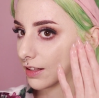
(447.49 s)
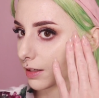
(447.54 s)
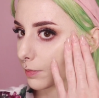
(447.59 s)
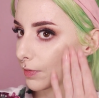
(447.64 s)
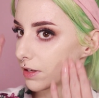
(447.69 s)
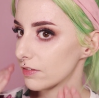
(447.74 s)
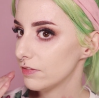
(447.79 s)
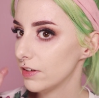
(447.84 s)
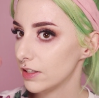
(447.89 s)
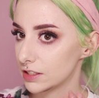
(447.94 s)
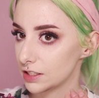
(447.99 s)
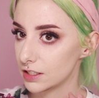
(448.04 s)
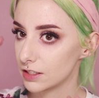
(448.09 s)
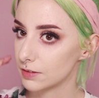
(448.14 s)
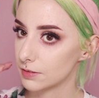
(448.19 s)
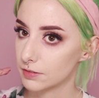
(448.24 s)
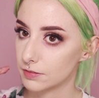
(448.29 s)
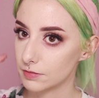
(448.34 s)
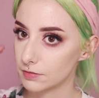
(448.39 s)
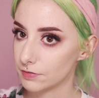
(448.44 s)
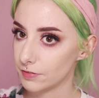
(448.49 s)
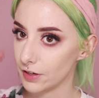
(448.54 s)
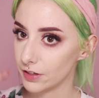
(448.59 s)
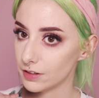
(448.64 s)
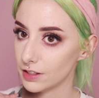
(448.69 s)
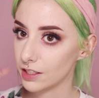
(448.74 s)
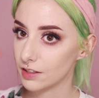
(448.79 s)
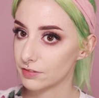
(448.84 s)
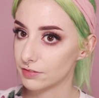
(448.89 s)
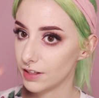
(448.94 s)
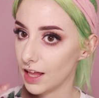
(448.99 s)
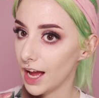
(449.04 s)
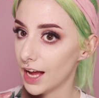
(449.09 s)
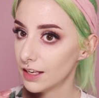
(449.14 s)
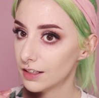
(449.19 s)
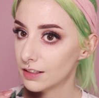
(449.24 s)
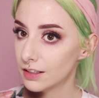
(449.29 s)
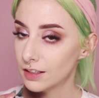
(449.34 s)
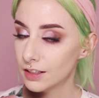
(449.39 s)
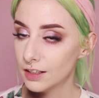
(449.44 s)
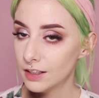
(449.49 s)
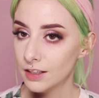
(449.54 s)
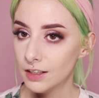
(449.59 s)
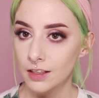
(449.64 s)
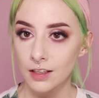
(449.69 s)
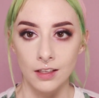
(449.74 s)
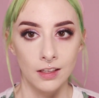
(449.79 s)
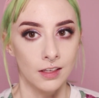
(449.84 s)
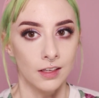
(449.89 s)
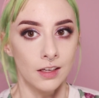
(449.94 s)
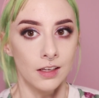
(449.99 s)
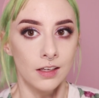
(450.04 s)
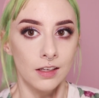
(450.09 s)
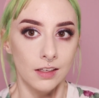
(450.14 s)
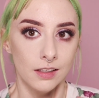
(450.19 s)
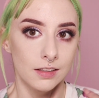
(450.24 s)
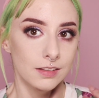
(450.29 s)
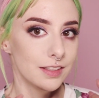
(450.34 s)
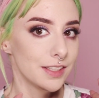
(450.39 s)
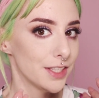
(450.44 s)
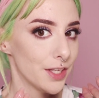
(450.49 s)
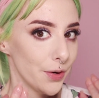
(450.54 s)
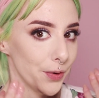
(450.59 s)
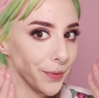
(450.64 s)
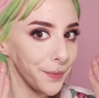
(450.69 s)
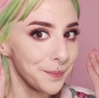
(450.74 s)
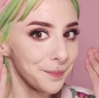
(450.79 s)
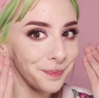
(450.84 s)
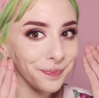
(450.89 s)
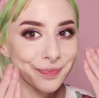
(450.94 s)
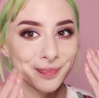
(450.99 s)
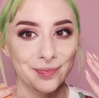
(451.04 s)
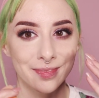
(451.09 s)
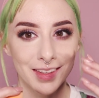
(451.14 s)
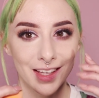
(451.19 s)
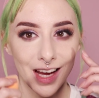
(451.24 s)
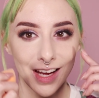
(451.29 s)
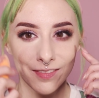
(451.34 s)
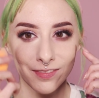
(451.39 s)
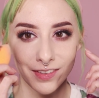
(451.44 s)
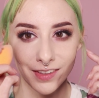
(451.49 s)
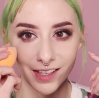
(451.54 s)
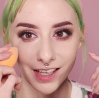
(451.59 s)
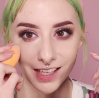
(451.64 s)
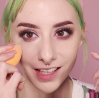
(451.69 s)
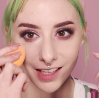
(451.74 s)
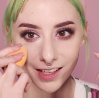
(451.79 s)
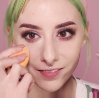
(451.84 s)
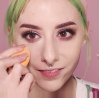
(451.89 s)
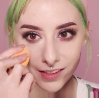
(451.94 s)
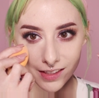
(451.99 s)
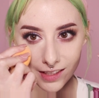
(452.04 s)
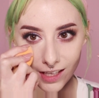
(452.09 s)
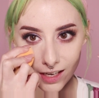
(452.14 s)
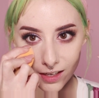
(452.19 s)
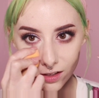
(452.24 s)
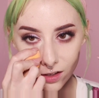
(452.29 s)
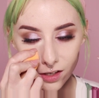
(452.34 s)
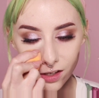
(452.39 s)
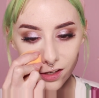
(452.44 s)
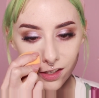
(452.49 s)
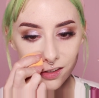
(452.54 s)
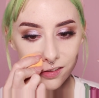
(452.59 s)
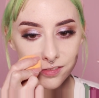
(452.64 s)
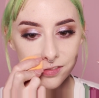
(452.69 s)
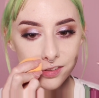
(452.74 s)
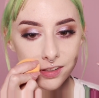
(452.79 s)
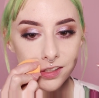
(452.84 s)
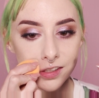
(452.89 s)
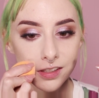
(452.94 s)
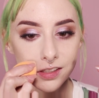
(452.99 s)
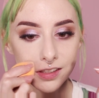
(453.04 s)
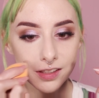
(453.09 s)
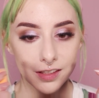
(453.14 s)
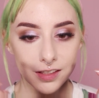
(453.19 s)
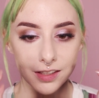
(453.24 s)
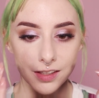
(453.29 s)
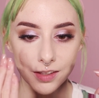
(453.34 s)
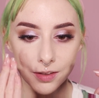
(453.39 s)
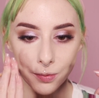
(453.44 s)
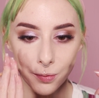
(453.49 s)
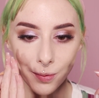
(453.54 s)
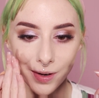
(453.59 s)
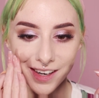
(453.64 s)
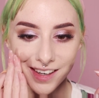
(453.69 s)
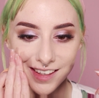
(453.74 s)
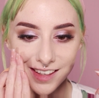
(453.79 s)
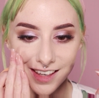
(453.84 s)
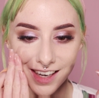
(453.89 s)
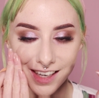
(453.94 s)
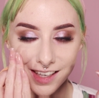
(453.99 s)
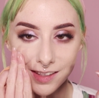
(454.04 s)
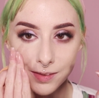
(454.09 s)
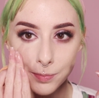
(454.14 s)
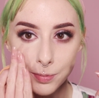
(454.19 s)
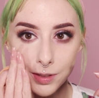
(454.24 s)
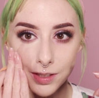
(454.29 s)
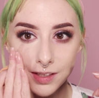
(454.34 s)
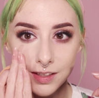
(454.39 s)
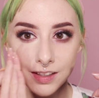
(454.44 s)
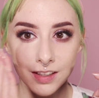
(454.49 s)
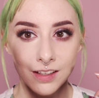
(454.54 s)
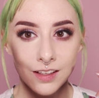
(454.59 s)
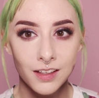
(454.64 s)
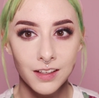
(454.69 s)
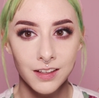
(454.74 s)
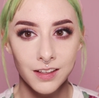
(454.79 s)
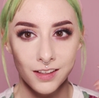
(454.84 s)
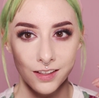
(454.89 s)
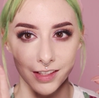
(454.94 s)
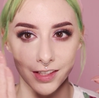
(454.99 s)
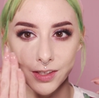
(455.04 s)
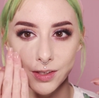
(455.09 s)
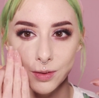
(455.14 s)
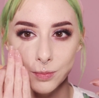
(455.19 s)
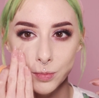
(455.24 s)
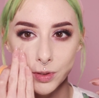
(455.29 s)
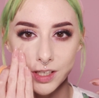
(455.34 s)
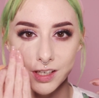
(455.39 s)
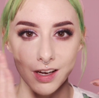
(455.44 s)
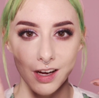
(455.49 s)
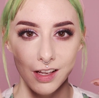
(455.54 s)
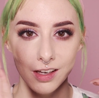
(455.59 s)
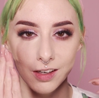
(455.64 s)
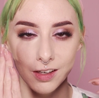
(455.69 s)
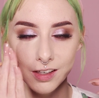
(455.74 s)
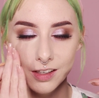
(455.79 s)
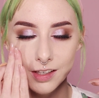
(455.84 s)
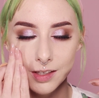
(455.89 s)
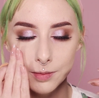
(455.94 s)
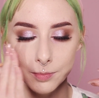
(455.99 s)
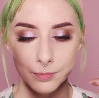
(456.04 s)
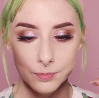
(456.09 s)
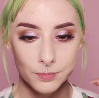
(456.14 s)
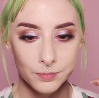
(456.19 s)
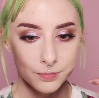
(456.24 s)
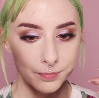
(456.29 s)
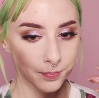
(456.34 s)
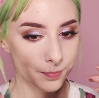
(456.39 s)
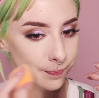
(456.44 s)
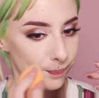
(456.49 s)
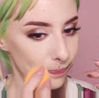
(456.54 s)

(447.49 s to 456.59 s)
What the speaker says: Like, my face is fairly flat, so I feel like giving that curve where I could put, you know, more color and